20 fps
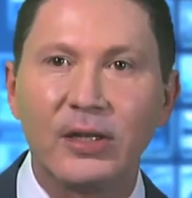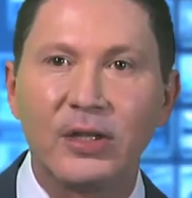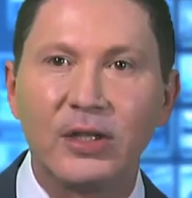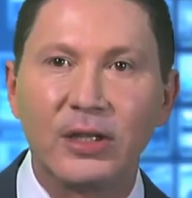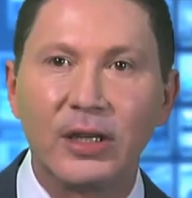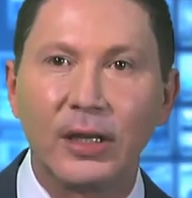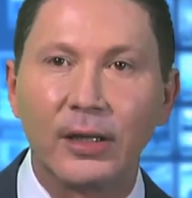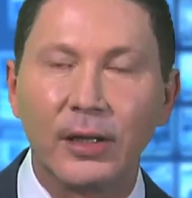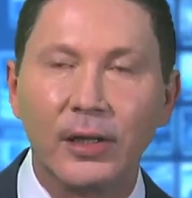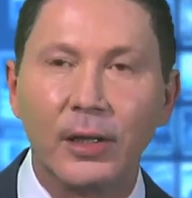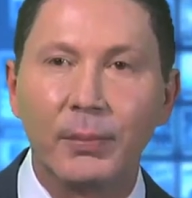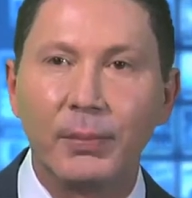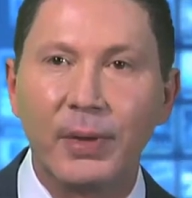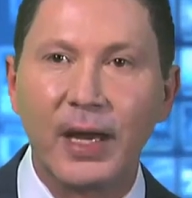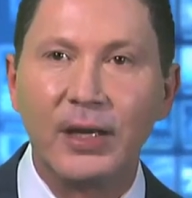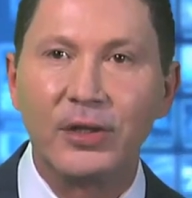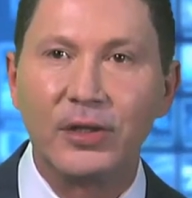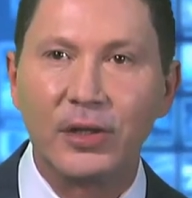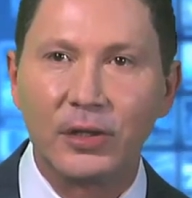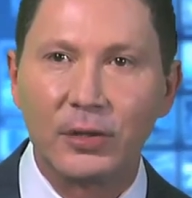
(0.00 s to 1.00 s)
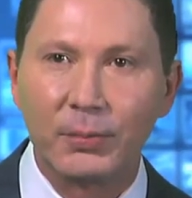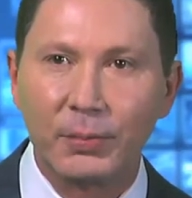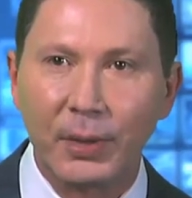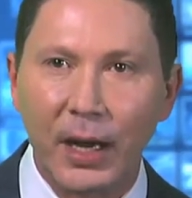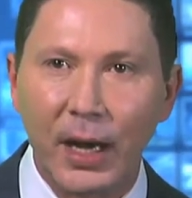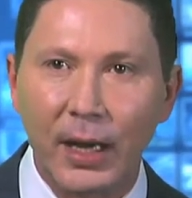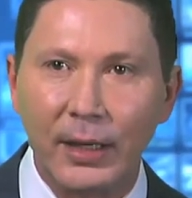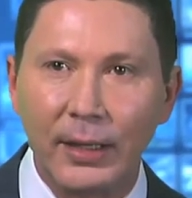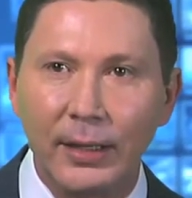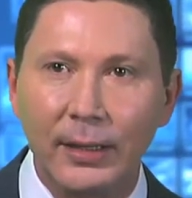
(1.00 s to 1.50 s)
is still in the patient's
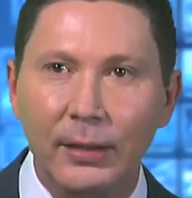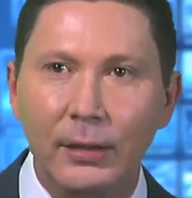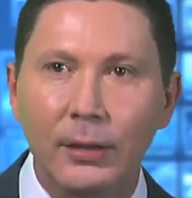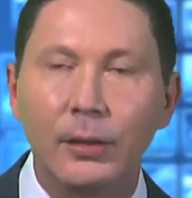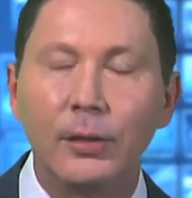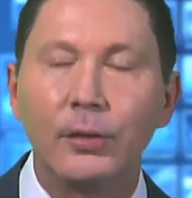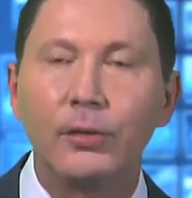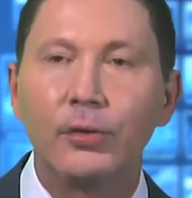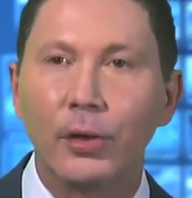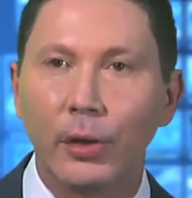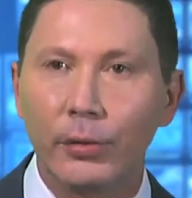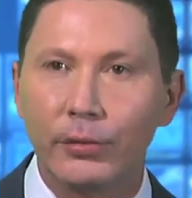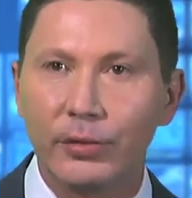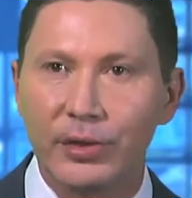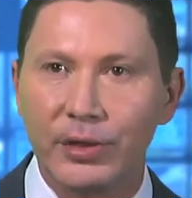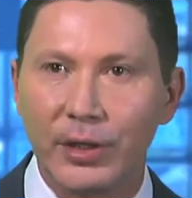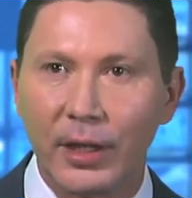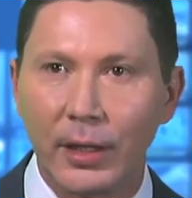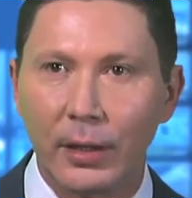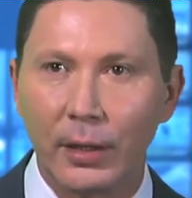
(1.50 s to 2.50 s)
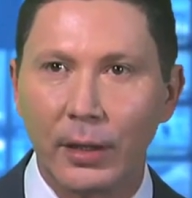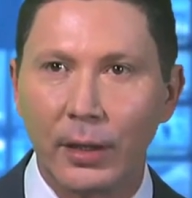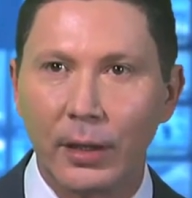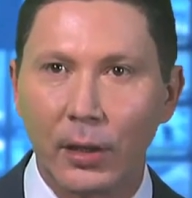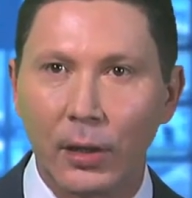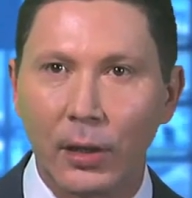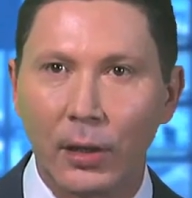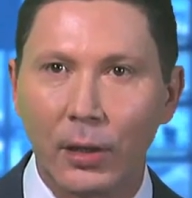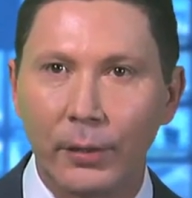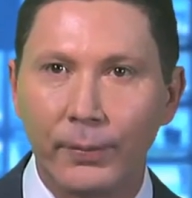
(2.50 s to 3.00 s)
body, don't settle at
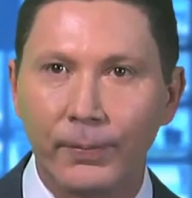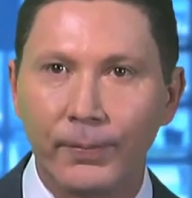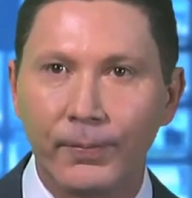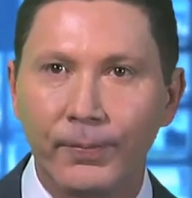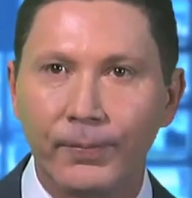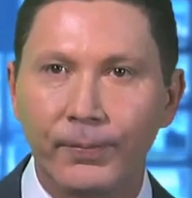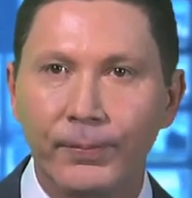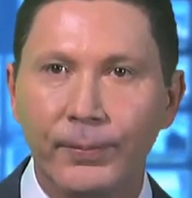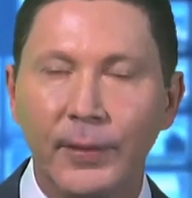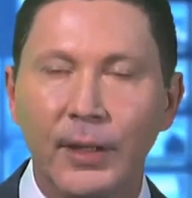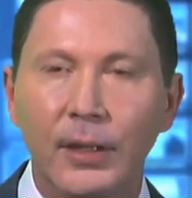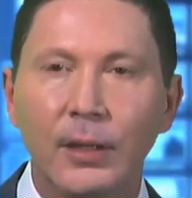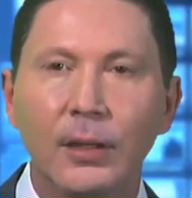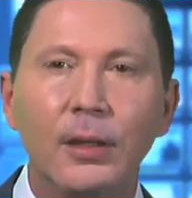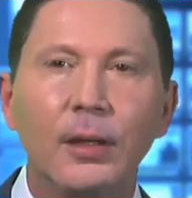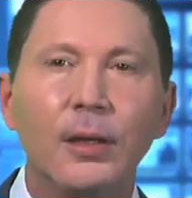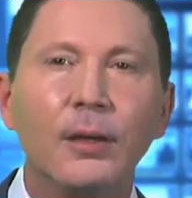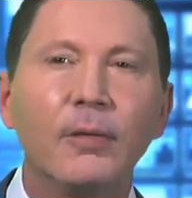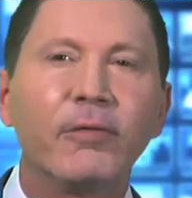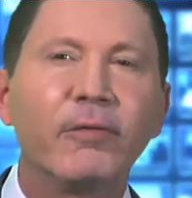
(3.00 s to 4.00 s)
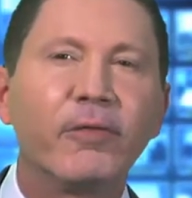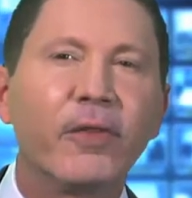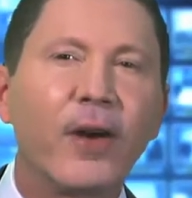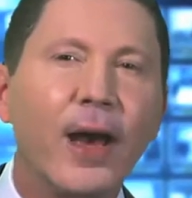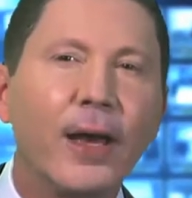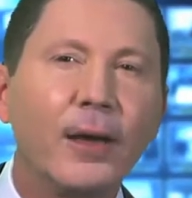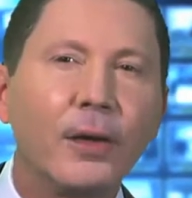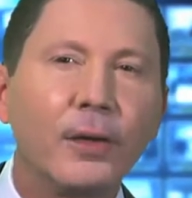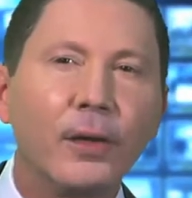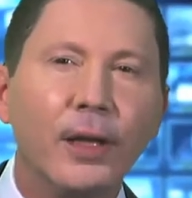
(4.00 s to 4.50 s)
all.
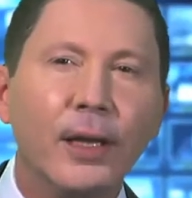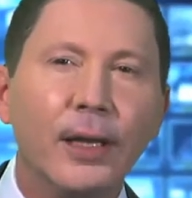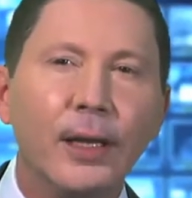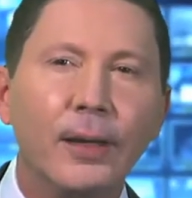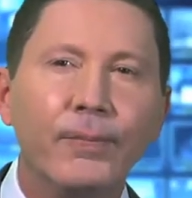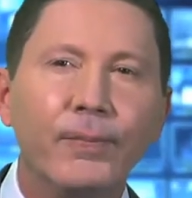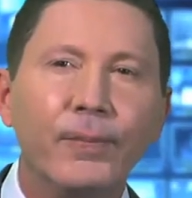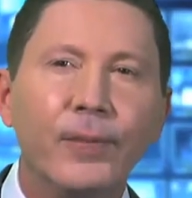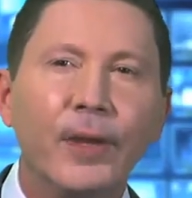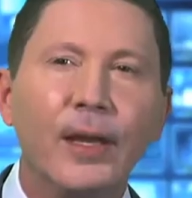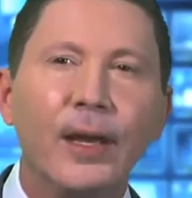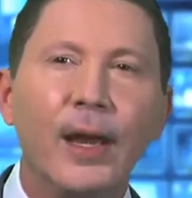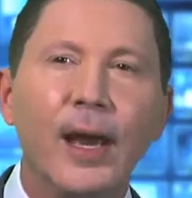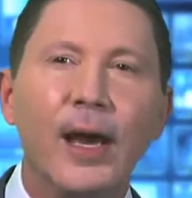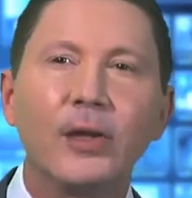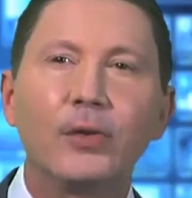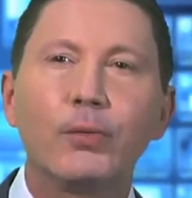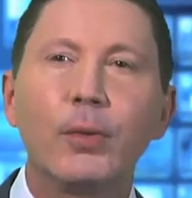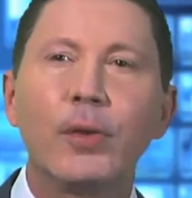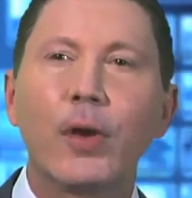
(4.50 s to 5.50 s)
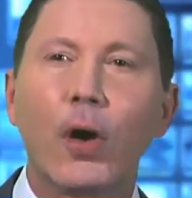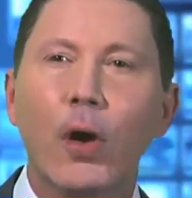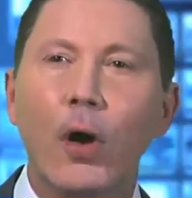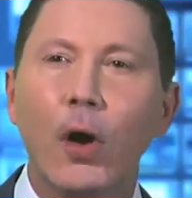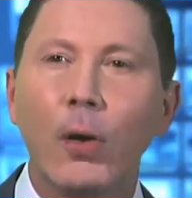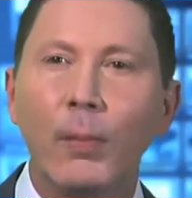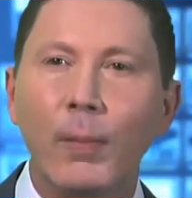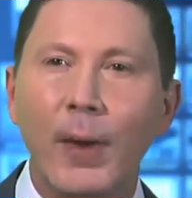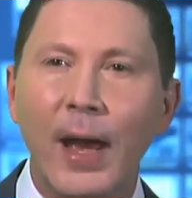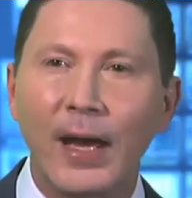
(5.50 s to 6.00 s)
Finally, as with
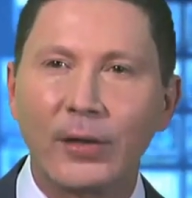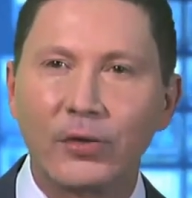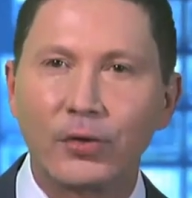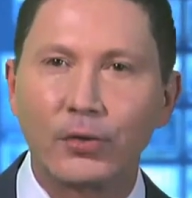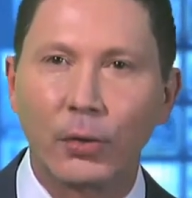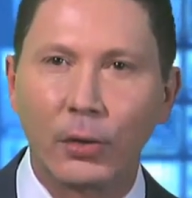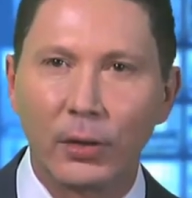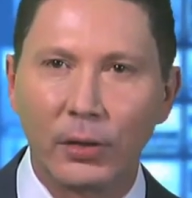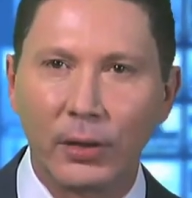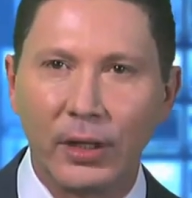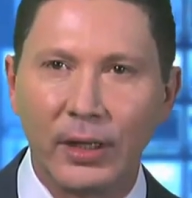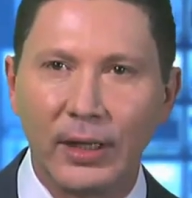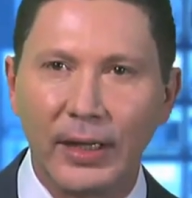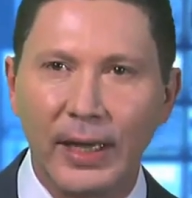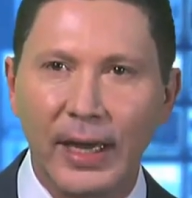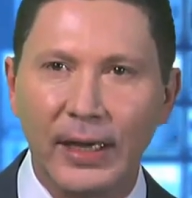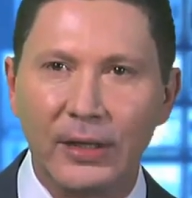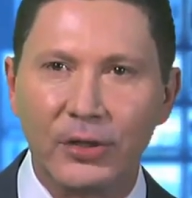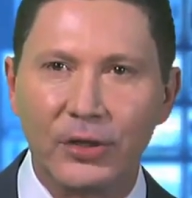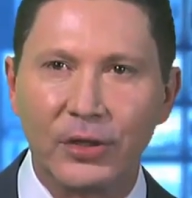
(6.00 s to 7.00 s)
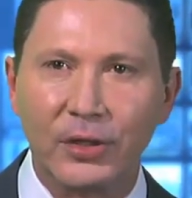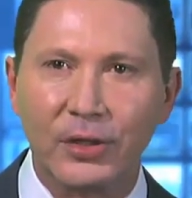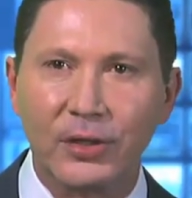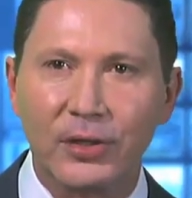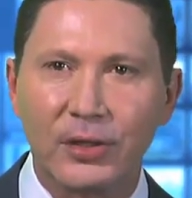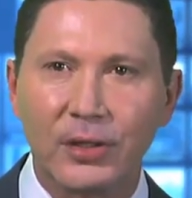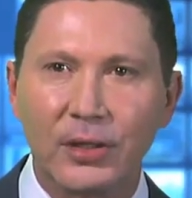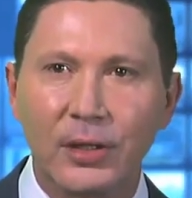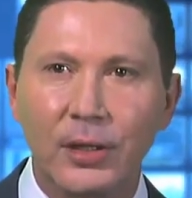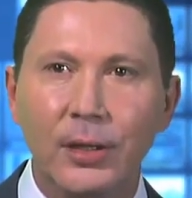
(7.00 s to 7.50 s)
all mass tort
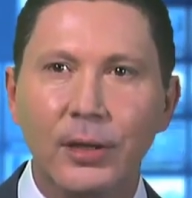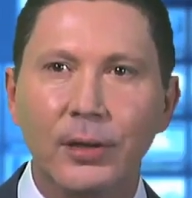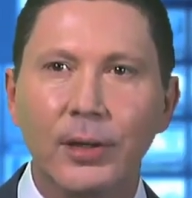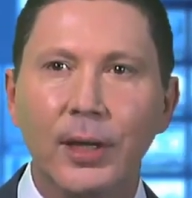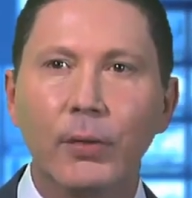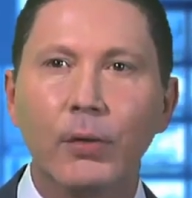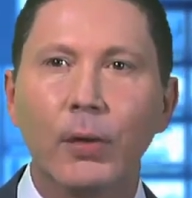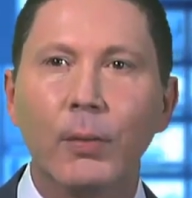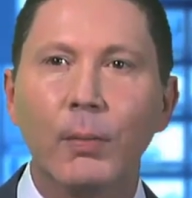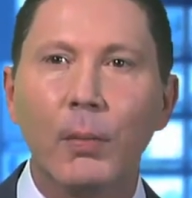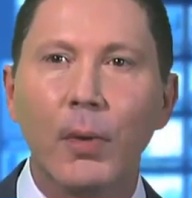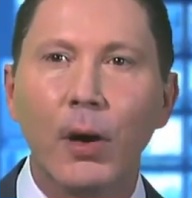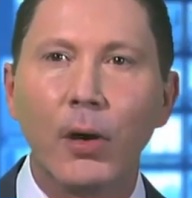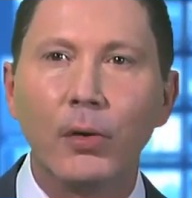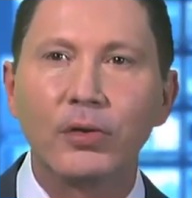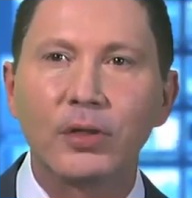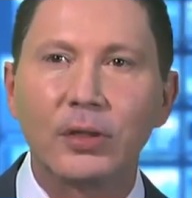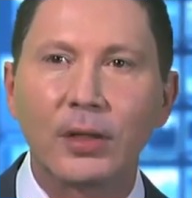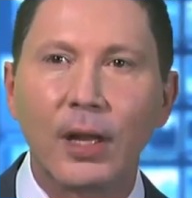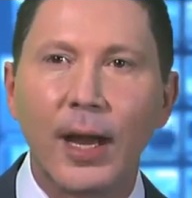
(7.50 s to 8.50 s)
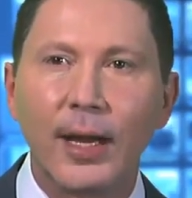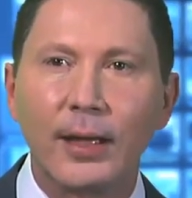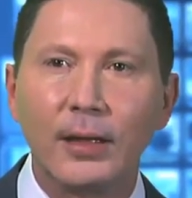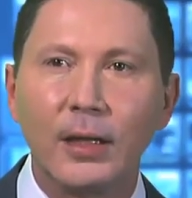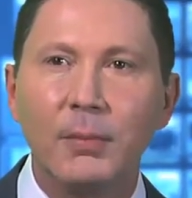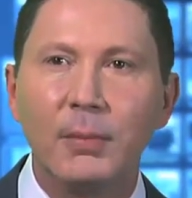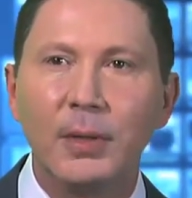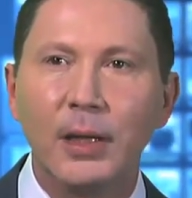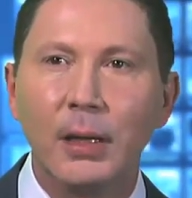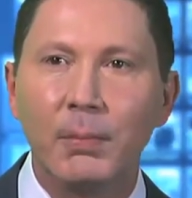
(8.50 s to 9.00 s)
litigations, there will most
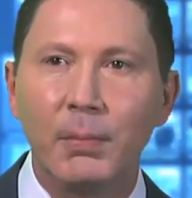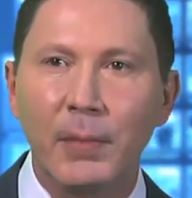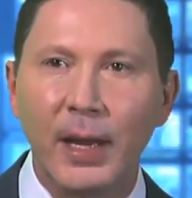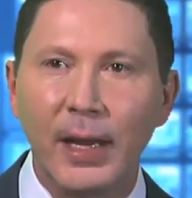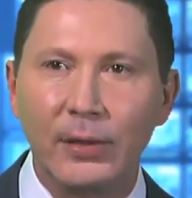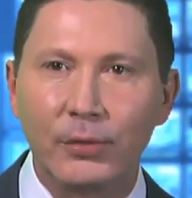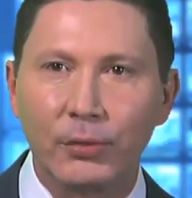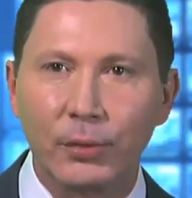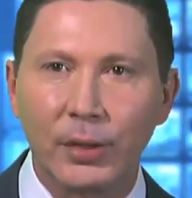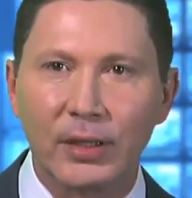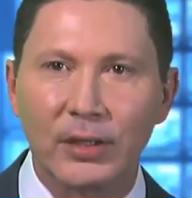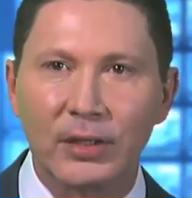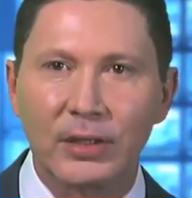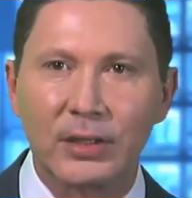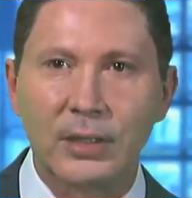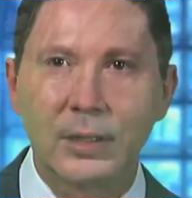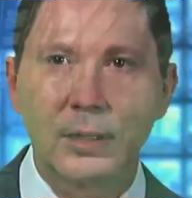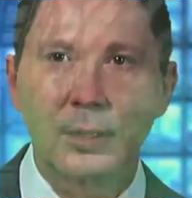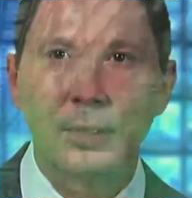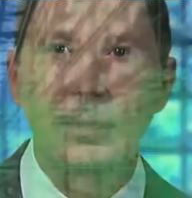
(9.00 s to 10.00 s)
likely be a matrix.